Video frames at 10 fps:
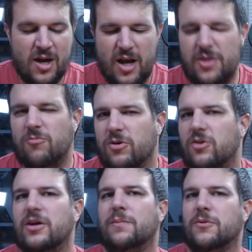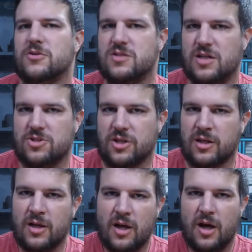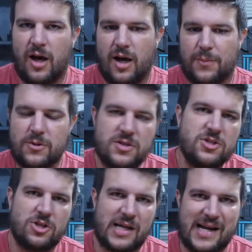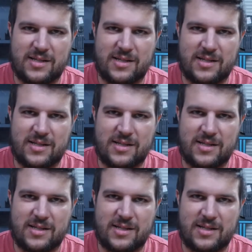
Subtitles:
And then we're going to look at precision. Precision and